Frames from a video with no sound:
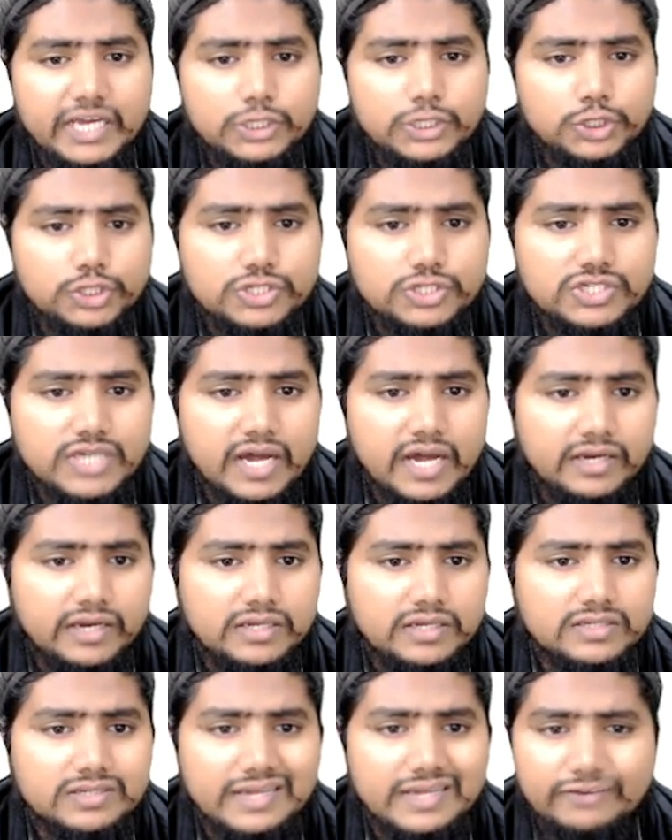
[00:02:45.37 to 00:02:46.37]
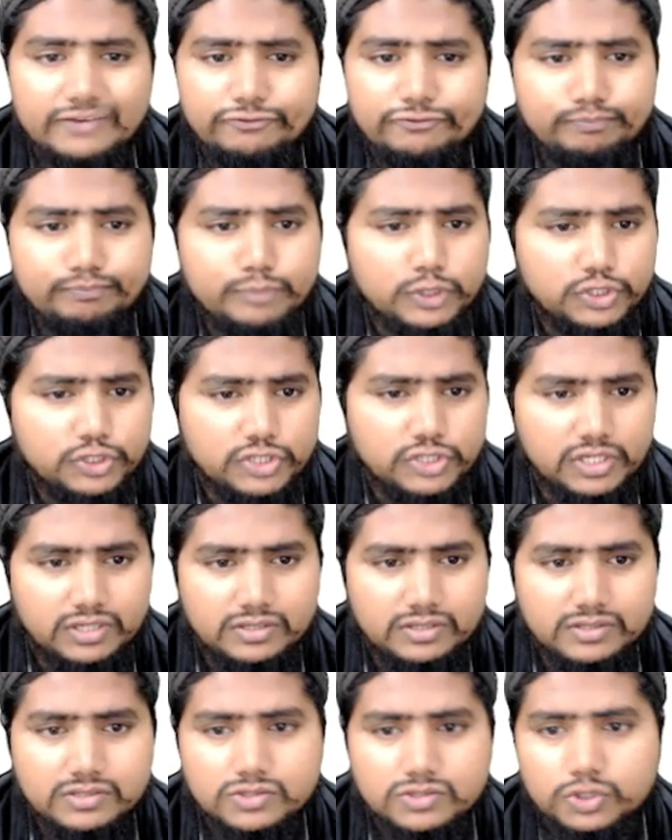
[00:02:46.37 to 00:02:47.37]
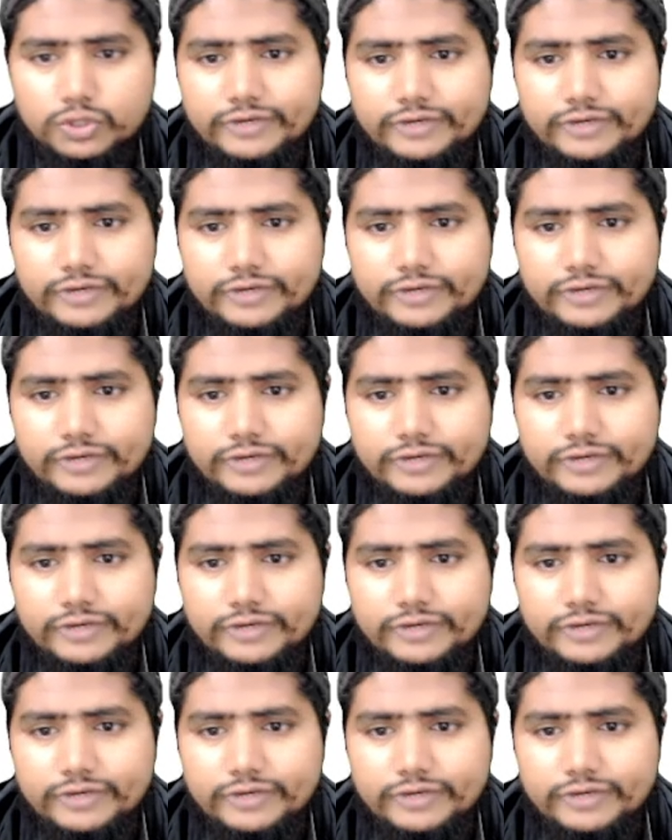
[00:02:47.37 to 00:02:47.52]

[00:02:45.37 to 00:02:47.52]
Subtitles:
sign is like pushing. So